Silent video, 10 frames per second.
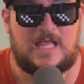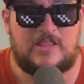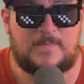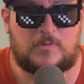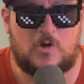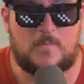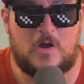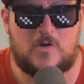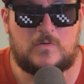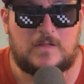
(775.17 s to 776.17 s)
and the
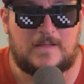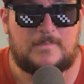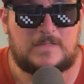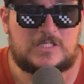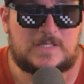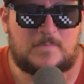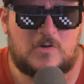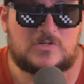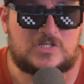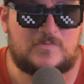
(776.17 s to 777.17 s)
promo is
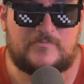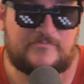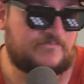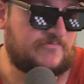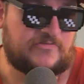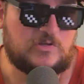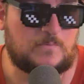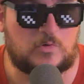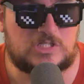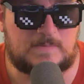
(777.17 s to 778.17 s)
supposed to feel
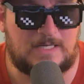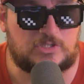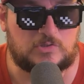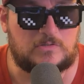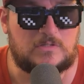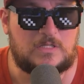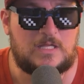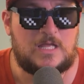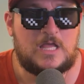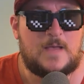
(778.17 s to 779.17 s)
more special.
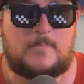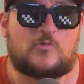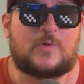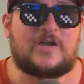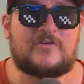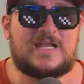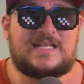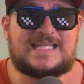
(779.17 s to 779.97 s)
But rarity